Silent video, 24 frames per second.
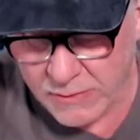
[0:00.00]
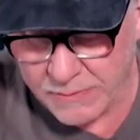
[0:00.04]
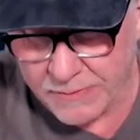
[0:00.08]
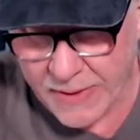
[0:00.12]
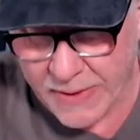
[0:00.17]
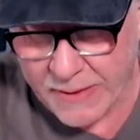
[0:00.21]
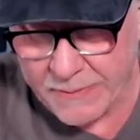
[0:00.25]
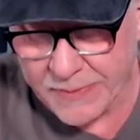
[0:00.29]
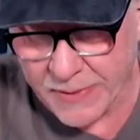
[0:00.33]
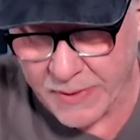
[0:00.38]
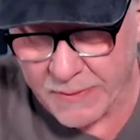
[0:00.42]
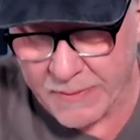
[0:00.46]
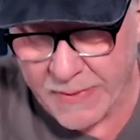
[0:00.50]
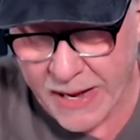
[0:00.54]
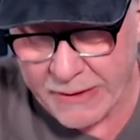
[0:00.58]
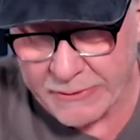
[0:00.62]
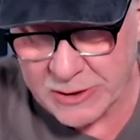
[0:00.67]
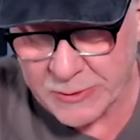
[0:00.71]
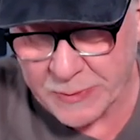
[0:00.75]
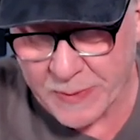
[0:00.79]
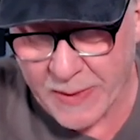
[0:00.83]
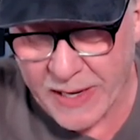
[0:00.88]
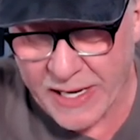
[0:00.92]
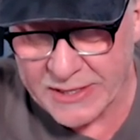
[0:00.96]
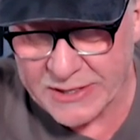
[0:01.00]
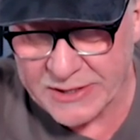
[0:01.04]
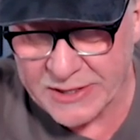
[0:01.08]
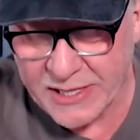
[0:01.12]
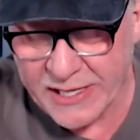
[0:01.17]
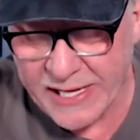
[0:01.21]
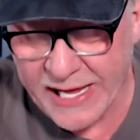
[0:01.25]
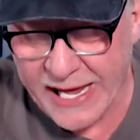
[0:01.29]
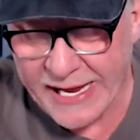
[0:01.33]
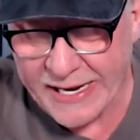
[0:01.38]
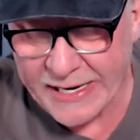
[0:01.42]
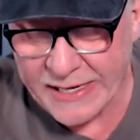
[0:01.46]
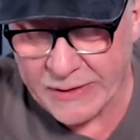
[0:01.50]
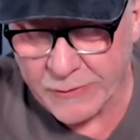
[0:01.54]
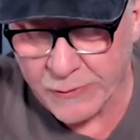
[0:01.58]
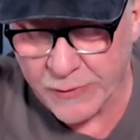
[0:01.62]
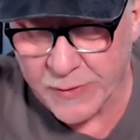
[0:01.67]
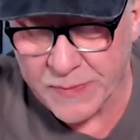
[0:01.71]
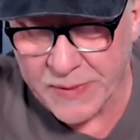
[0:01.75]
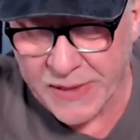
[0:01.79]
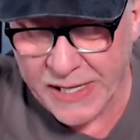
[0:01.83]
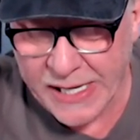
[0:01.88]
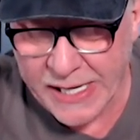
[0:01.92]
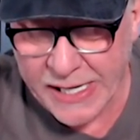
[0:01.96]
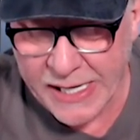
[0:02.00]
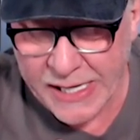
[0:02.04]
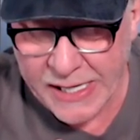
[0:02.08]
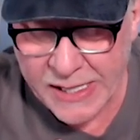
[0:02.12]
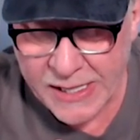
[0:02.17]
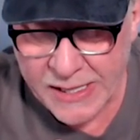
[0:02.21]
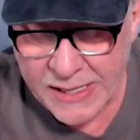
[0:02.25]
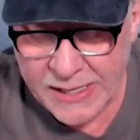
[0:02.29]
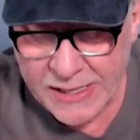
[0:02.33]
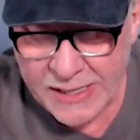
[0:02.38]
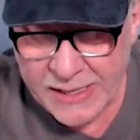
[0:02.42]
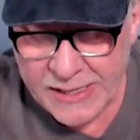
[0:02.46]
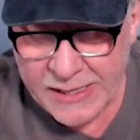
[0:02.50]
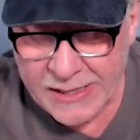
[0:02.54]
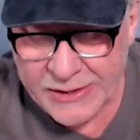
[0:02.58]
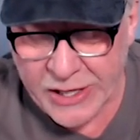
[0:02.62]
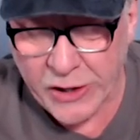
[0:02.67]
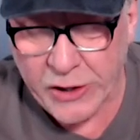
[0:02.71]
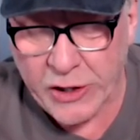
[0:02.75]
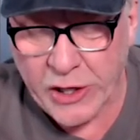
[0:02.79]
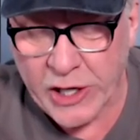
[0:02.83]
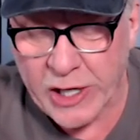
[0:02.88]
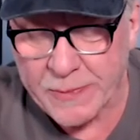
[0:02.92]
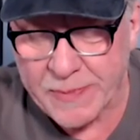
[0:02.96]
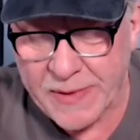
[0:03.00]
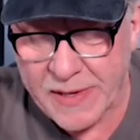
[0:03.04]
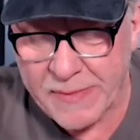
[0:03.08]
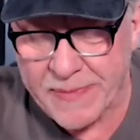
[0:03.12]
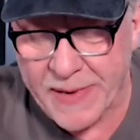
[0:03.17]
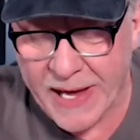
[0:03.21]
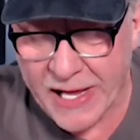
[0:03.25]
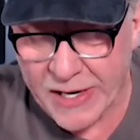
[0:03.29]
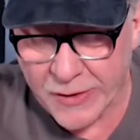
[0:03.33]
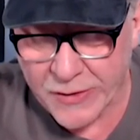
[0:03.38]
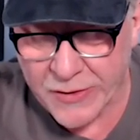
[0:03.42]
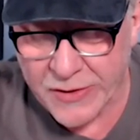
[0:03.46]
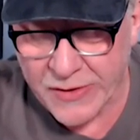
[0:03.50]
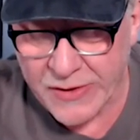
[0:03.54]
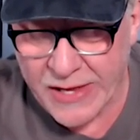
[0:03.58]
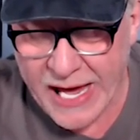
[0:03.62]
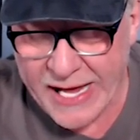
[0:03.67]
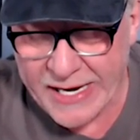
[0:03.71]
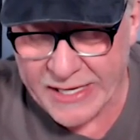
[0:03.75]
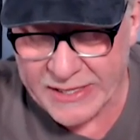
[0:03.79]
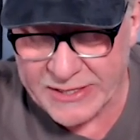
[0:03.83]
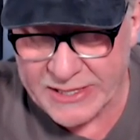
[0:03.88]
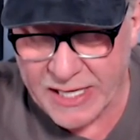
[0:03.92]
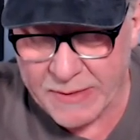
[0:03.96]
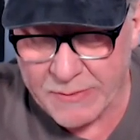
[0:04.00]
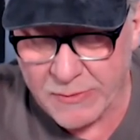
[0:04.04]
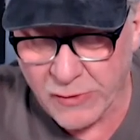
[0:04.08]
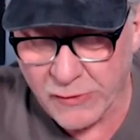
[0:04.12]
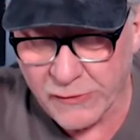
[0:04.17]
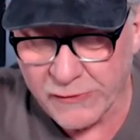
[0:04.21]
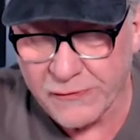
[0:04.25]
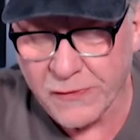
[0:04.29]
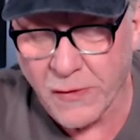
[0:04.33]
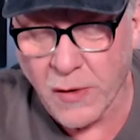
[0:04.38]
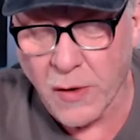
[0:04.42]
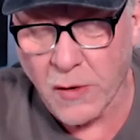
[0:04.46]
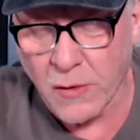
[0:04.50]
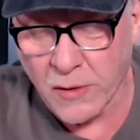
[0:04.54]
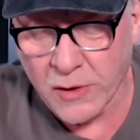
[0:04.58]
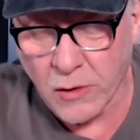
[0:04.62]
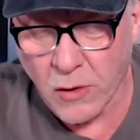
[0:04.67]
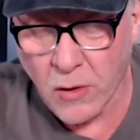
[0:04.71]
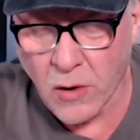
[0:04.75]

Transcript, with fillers: my, but my response to that would be they're going to be better than that as they move forward.